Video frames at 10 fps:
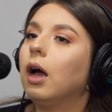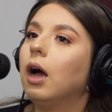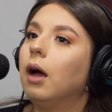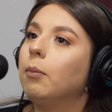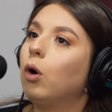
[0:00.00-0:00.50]

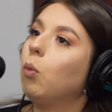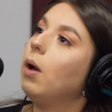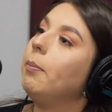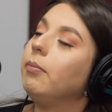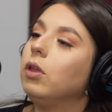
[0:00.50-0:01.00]
or
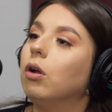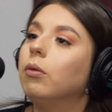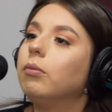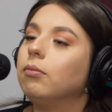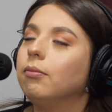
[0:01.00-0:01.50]
what, you
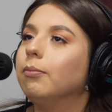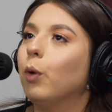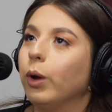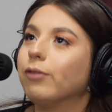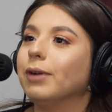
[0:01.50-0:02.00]
know,
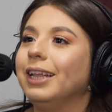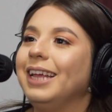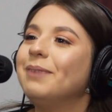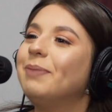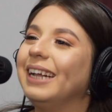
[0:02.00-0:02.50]
boys
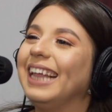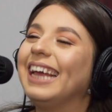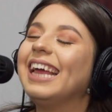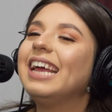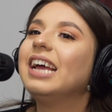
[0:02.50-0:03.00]
really,
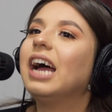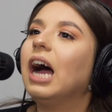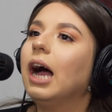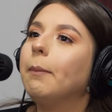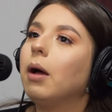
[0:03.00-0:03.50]
but
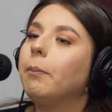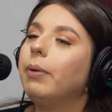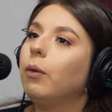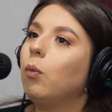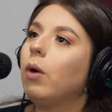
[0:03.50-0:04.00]

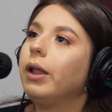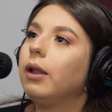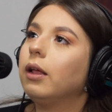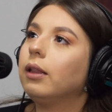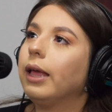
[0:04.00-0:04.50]
but what,
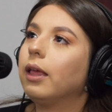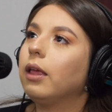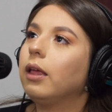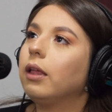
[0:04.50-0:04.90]
like,